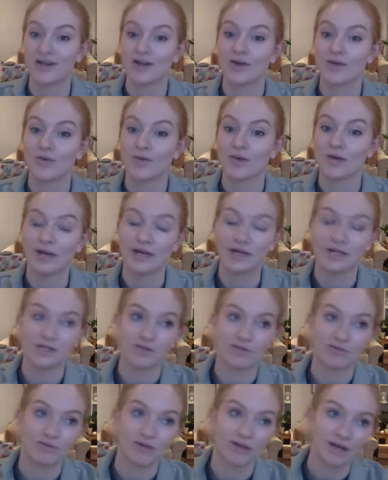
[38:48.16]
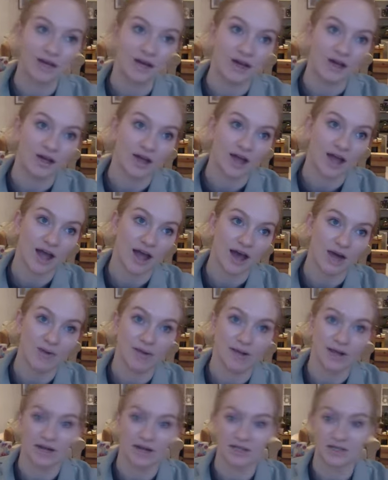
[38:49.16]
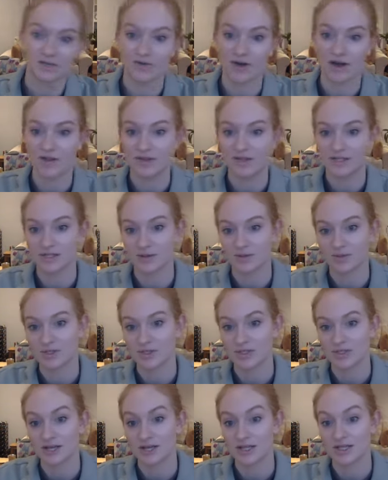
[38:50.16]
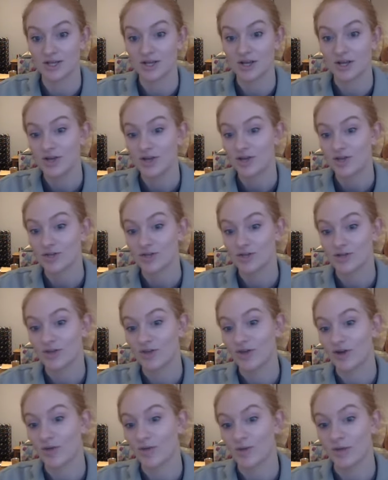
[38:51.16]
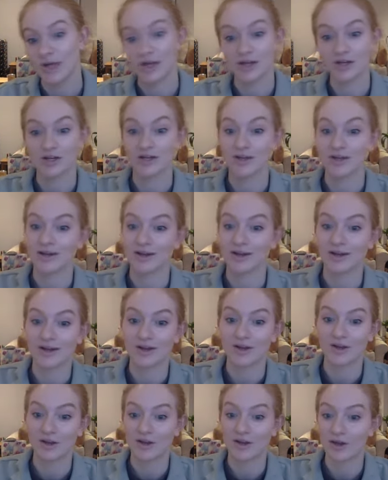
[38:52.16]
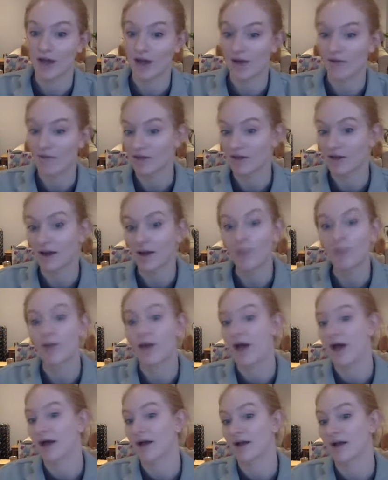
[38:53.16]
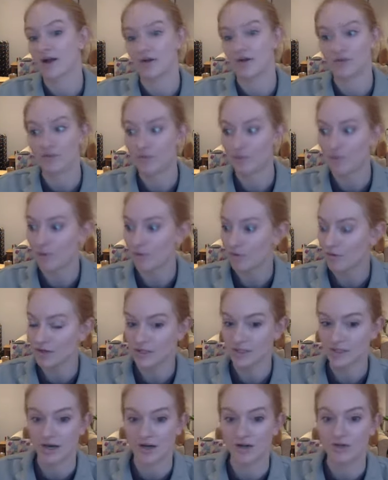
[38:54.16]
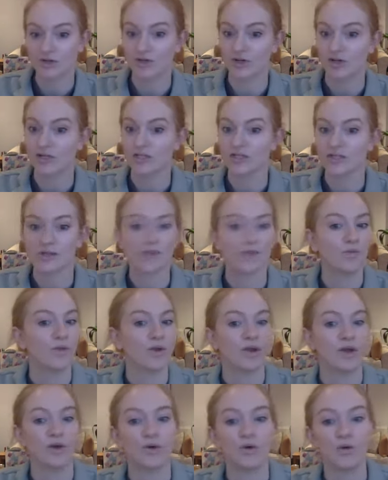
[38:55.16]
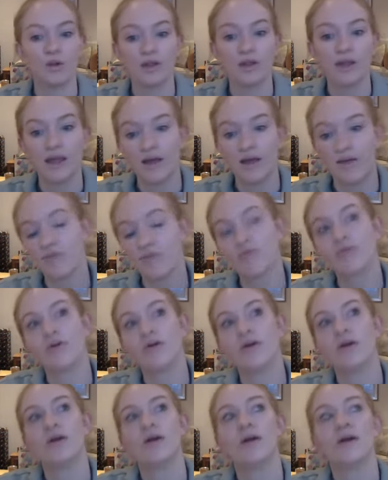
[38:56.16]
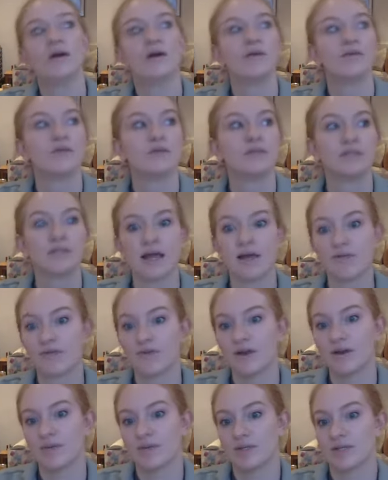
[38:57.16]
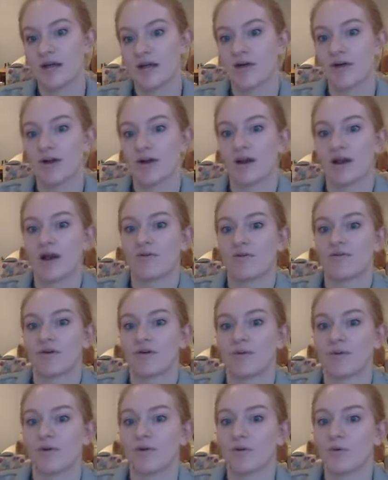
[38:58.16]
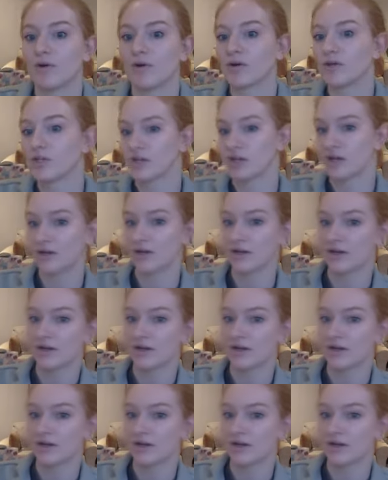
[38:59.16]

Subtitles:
We need to relook at how we classify these substances so that we can, having come back and fought for this country so that we can all live the safe and libertarian life that we all want to,